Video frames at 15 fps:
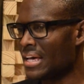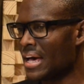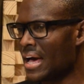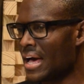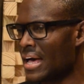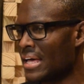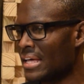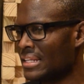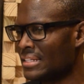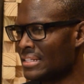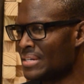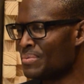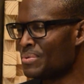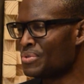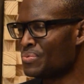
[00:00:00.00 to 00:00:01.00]
And
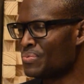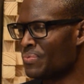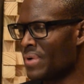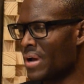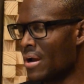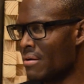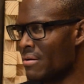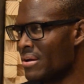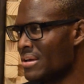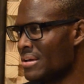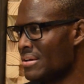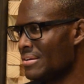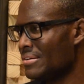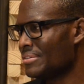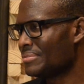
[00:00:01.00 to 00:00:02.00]
it was
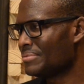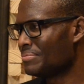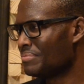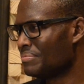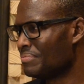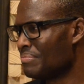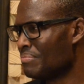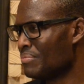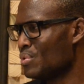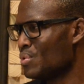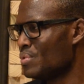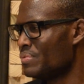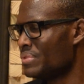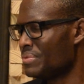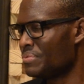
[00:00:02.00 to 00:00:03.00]
very
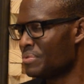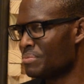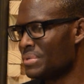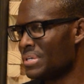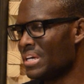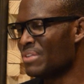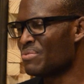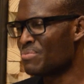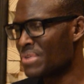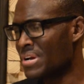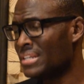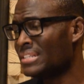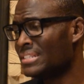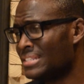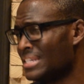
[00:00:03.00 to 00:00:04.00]
moving for me. It
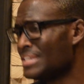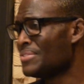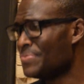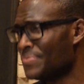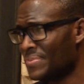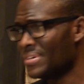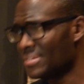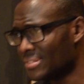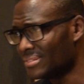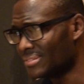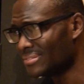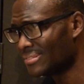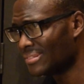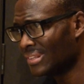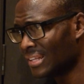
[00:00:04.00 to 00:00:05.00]
really did feel
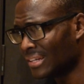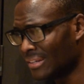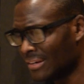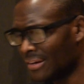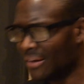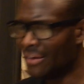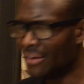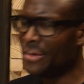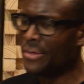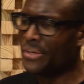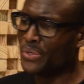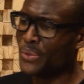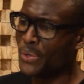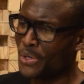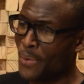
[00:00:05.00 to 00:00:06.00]
like,
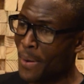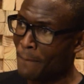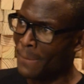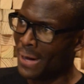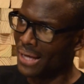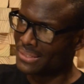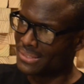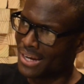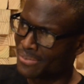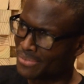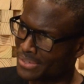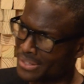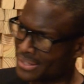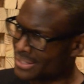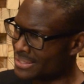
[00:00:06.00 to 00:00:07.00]
you went back to
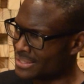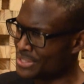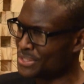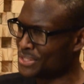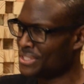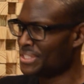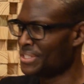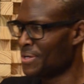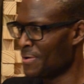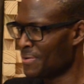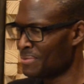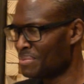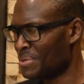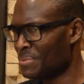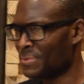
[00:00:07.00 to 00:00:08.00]
Africa and you see all
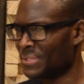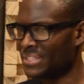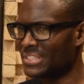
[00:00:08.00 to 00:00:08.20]
the people.